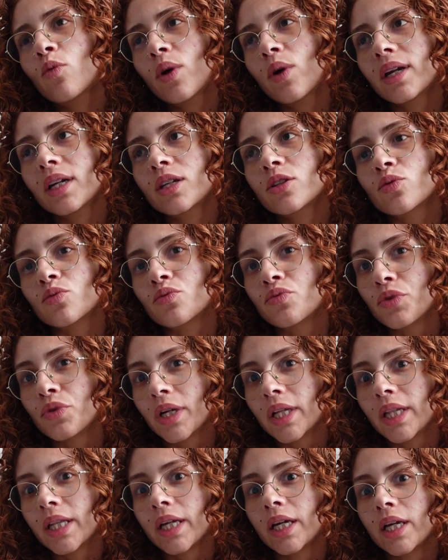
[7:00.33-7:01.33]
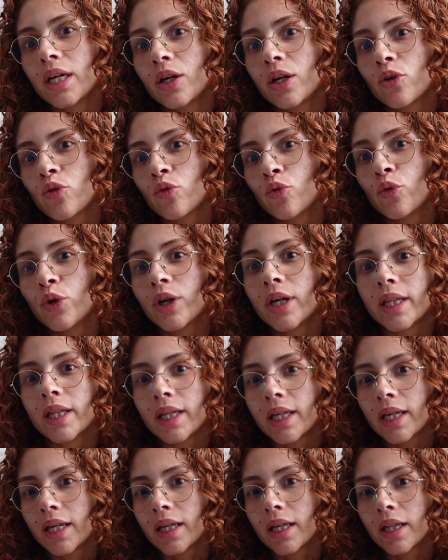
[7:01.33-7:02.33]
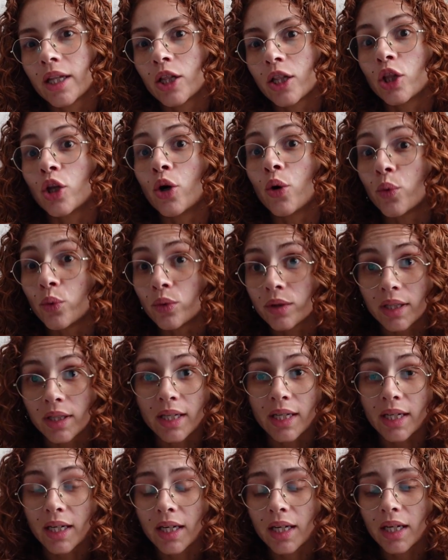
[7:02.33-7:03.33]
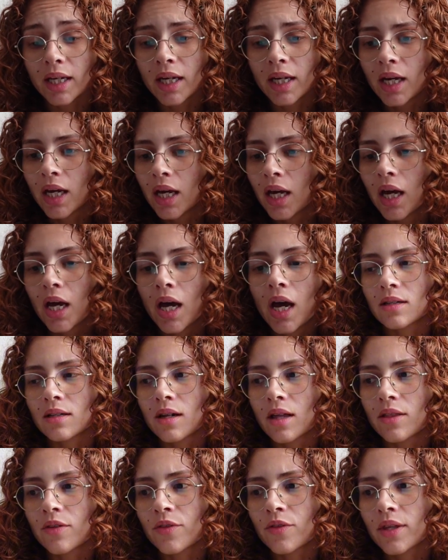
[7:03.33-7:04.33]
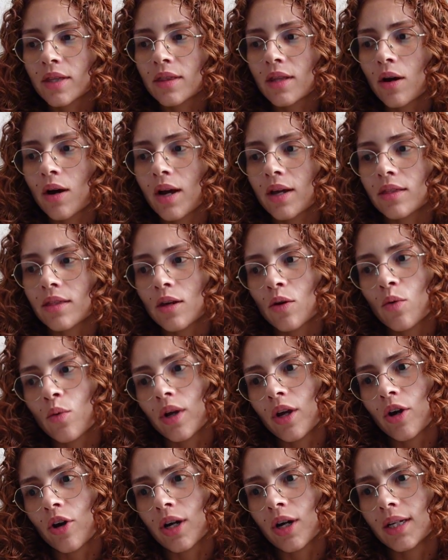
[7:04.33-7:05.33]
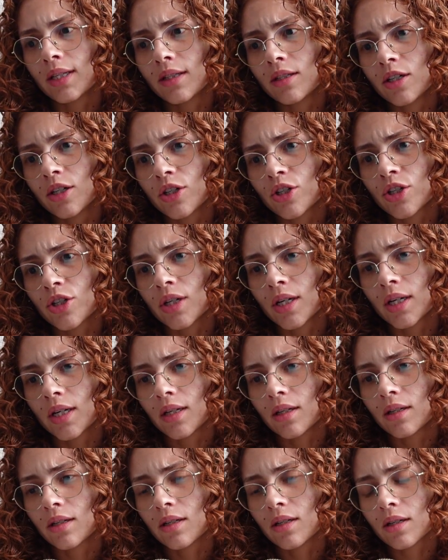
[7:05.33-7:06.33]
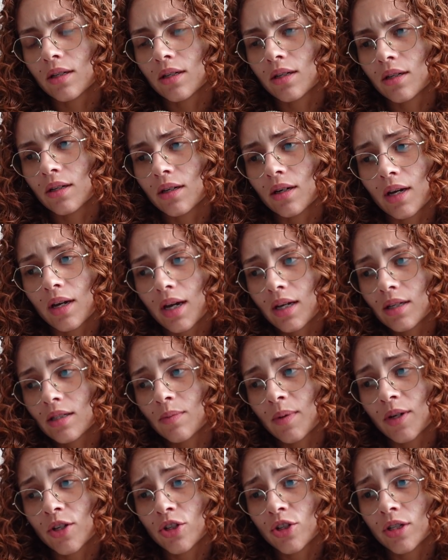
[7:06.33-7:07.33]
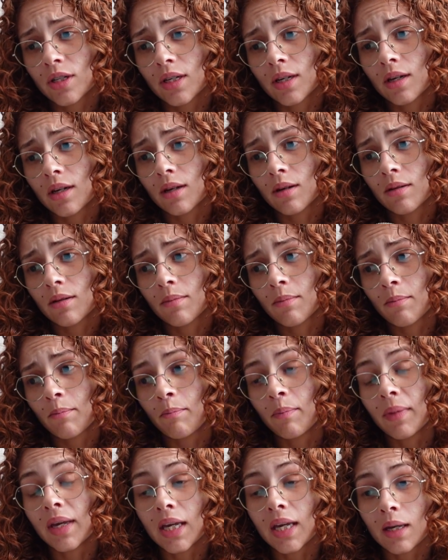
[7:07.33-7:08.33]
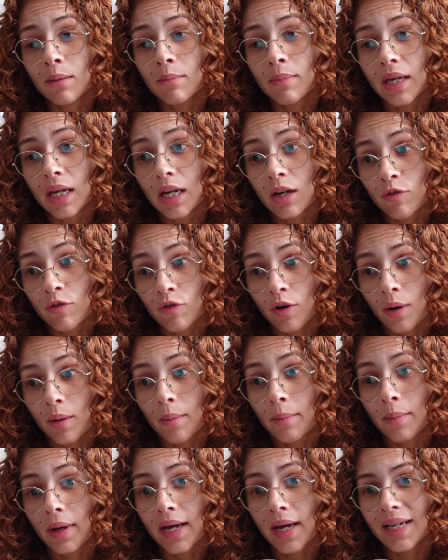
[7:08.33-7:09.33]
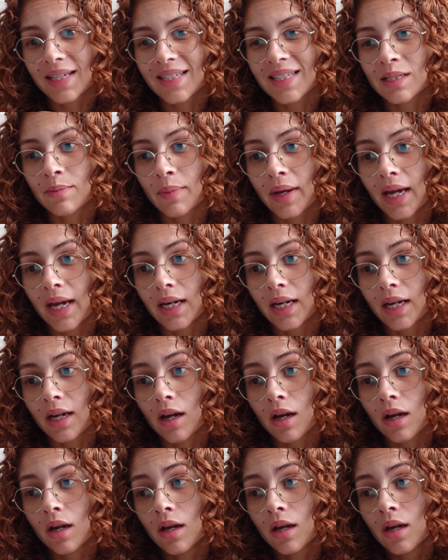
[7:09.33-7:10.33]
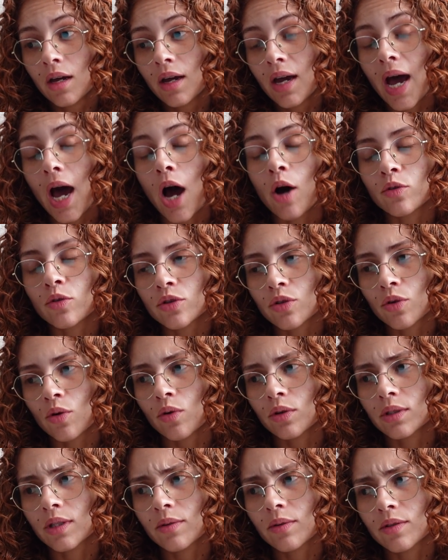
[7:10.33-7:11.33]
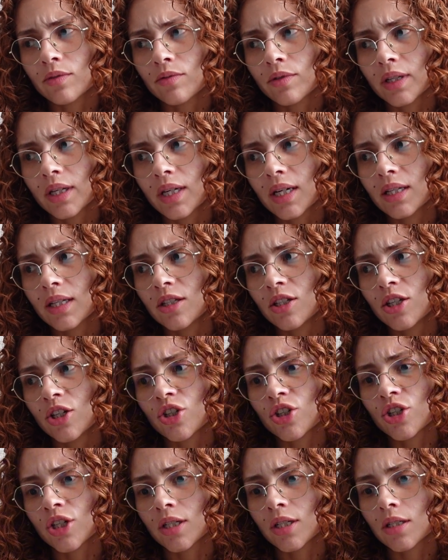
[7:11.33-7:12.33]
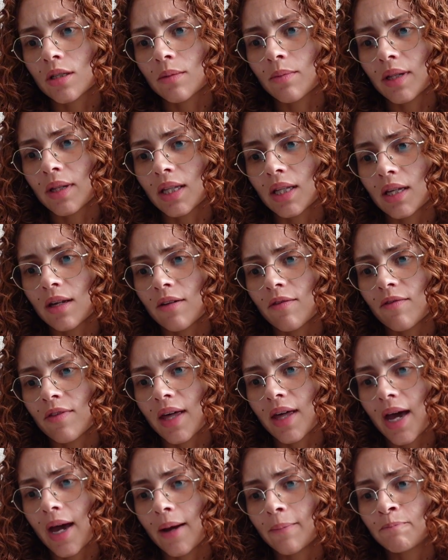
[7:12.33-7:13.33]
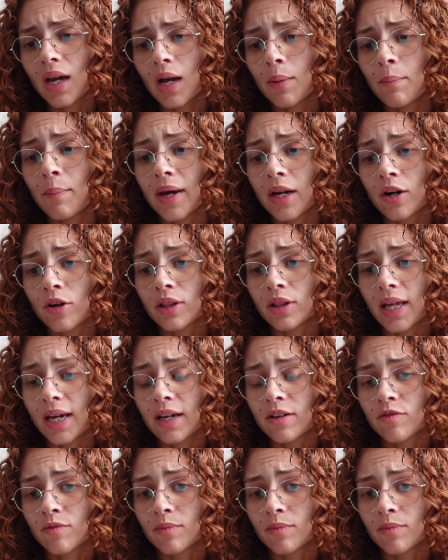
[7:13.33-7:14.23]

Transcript: when it's really, really lonely. Another thing that I think we are conditioned, especially me being from a Hispanic household, I was really conditioned to believe that a better life